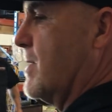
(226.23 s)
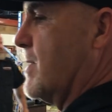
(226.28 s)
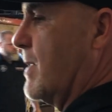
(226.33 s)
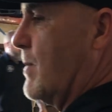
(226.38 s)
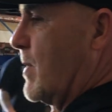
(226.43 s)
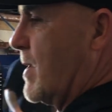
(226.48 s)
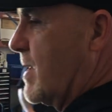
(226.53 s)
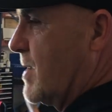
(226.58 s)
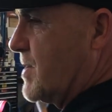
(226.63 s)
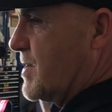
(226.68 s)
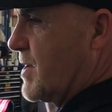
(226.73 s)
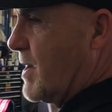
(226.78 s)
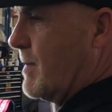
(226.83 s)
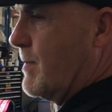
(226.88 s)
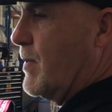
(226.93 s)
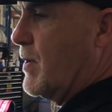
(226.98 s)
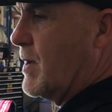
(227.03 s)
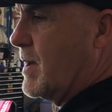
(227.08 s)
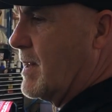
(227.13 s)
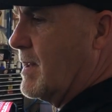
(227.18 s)
then we can
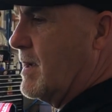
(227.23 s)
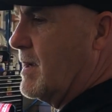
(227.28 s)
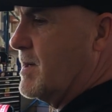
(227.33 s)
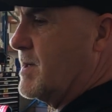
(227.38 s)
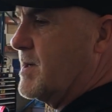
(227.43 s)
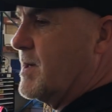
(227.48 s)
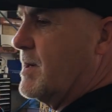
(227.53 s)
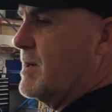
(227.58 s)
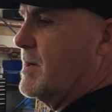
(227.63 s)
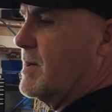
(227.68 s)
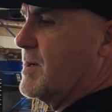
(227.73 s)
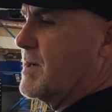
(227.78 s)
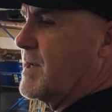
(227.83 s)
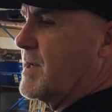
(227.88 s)
start putting the interior